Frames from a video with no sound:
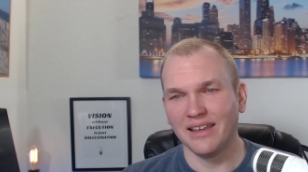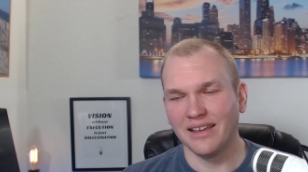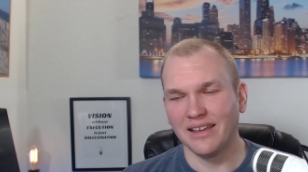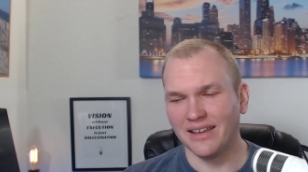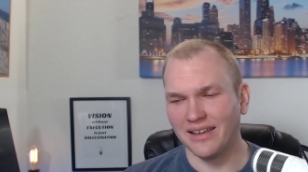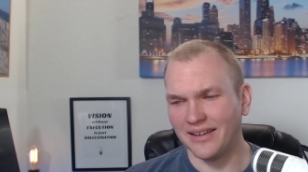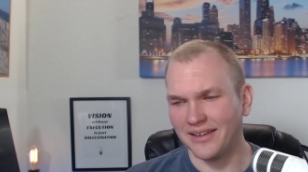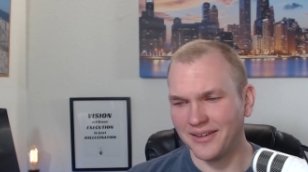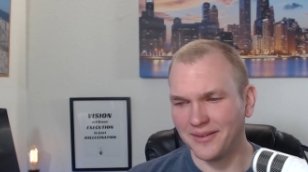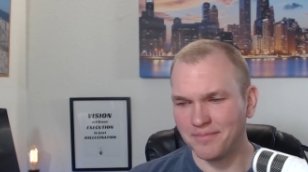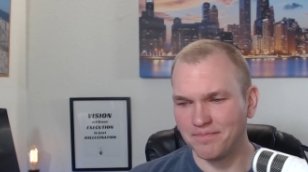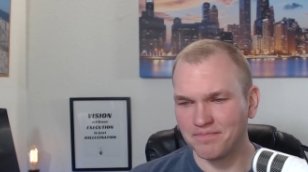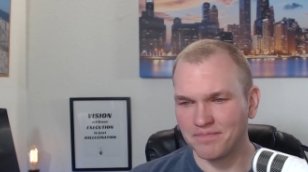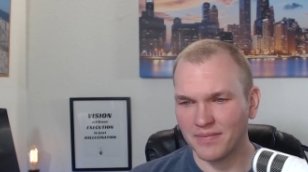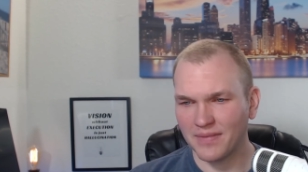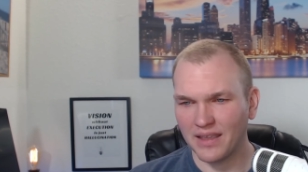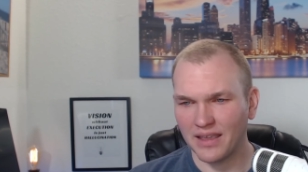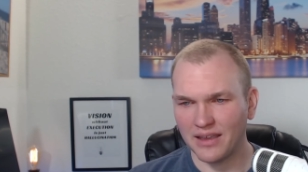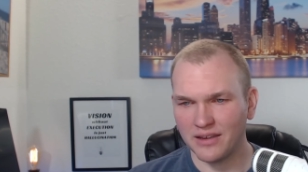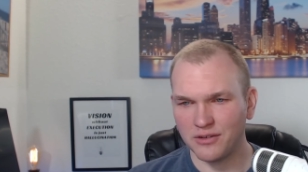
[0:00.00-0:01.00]

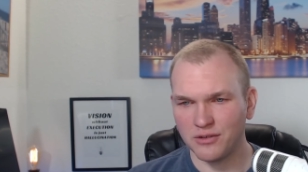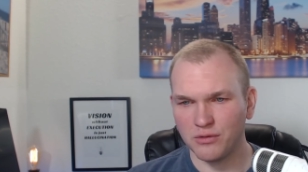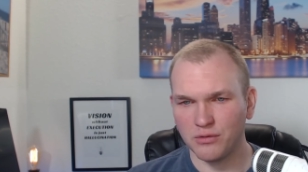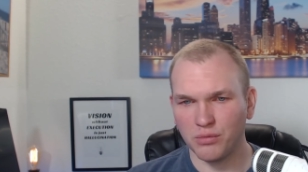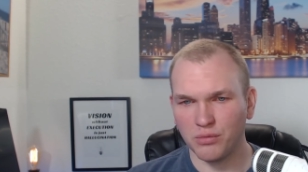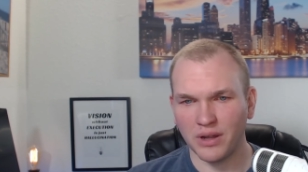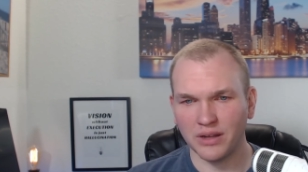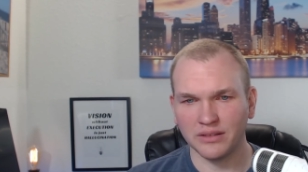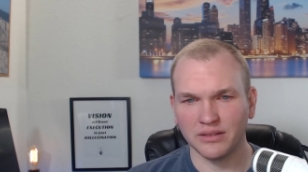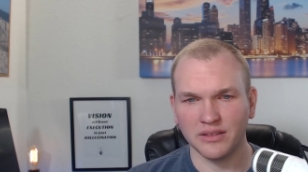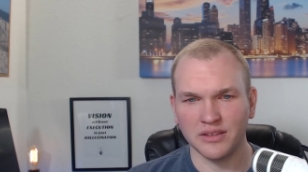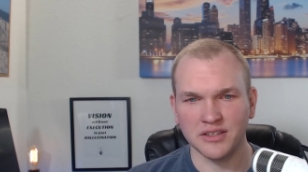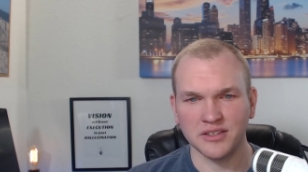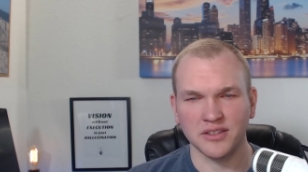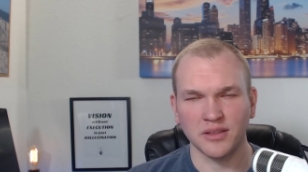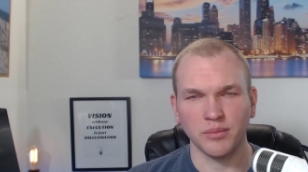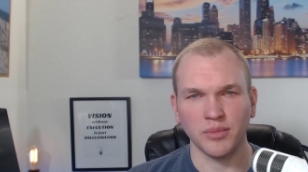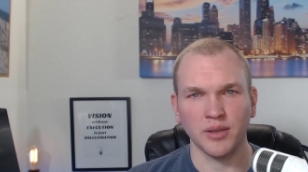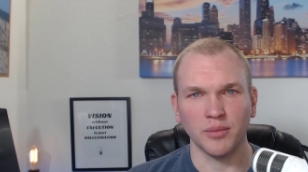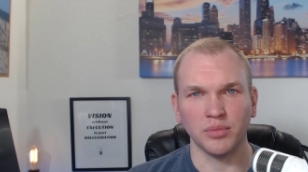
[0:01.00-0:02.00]
I do want this
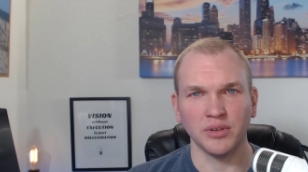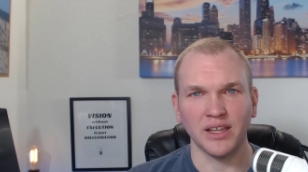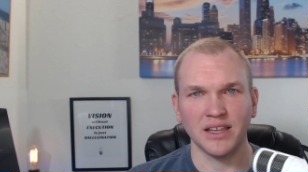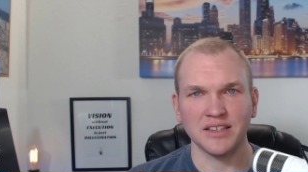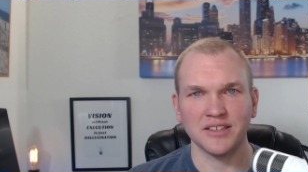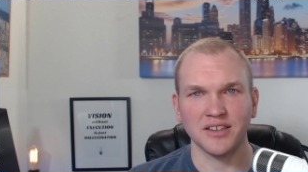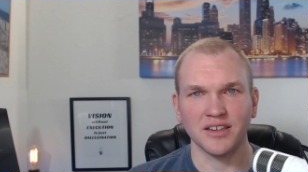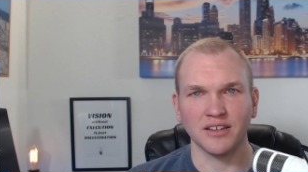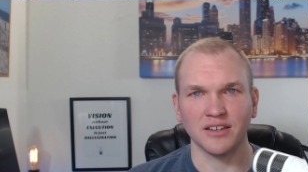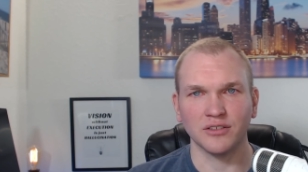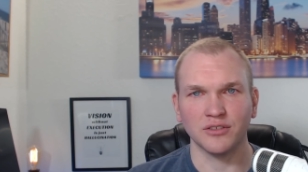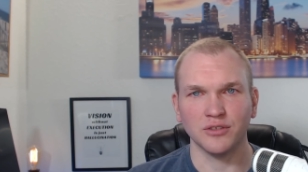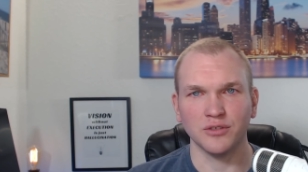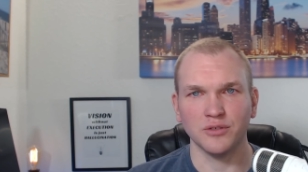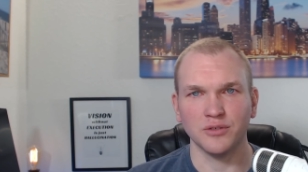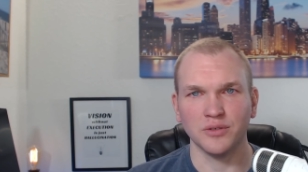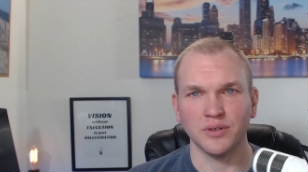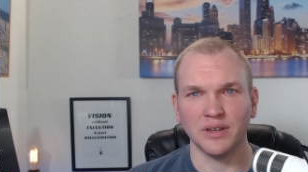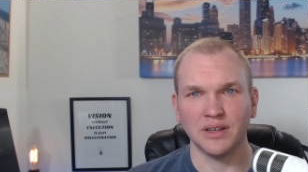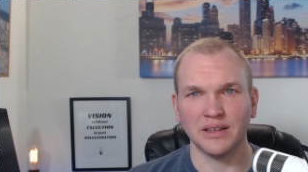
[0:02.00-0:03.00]
to be a blessing
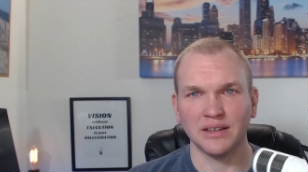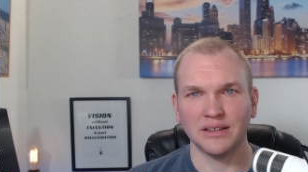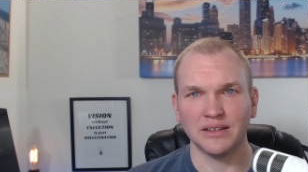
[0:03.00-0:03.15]
to